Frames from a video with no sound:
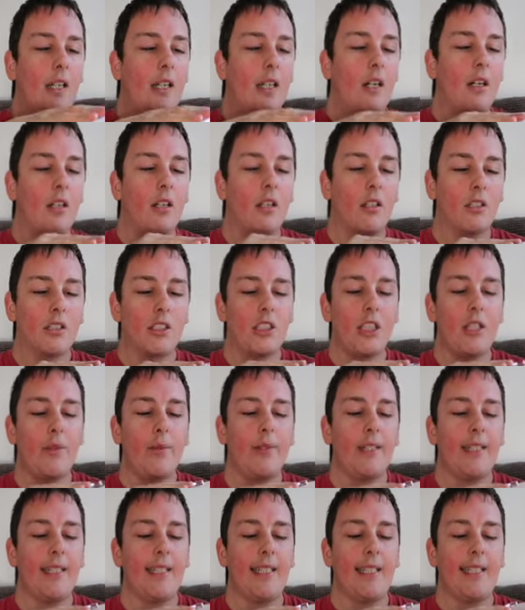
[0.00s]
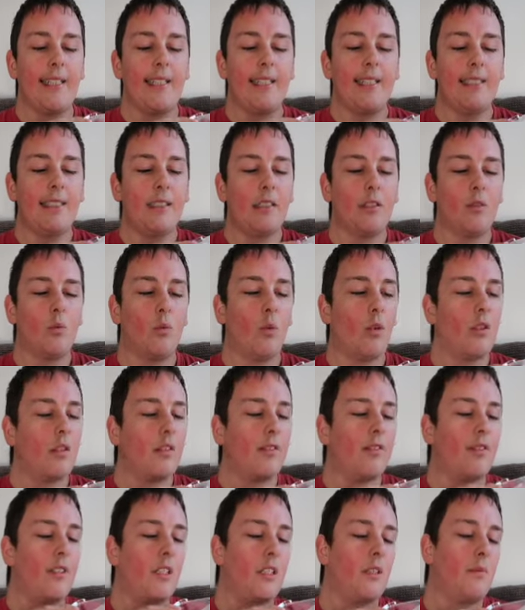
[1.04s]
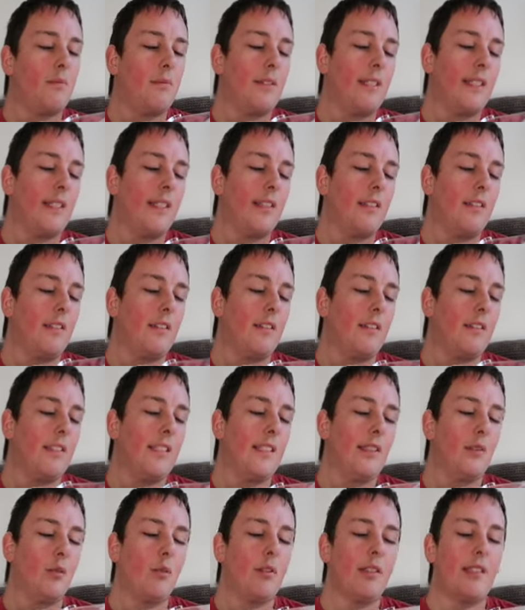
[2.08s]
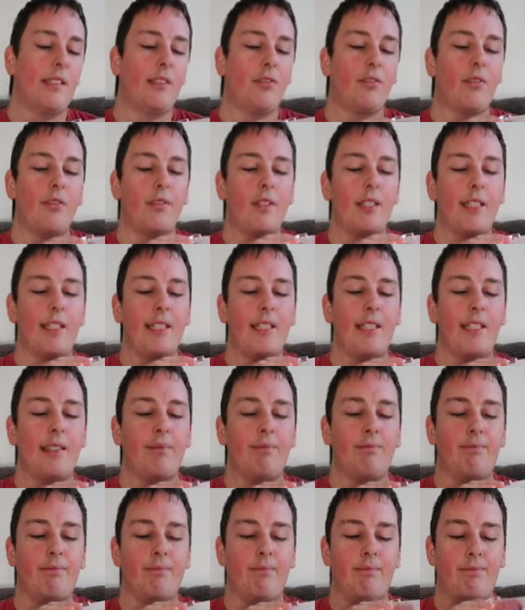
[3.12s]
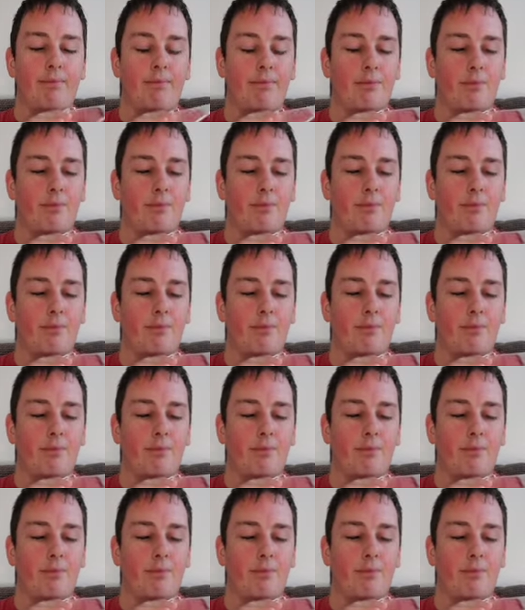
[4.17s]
I've got 2 of these. One of them, this one is from the